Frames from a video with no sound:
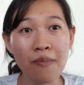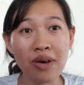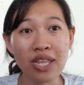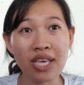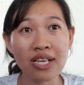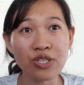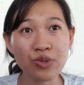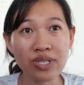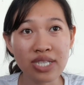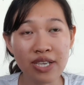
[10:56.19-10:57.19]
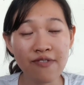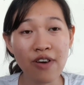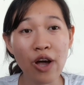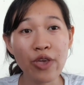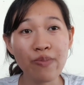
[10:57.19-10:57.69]
but he has received
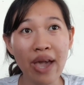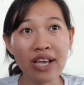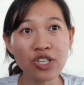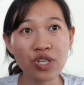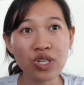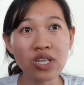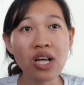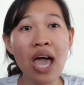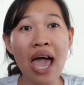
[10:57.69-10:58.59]
occupational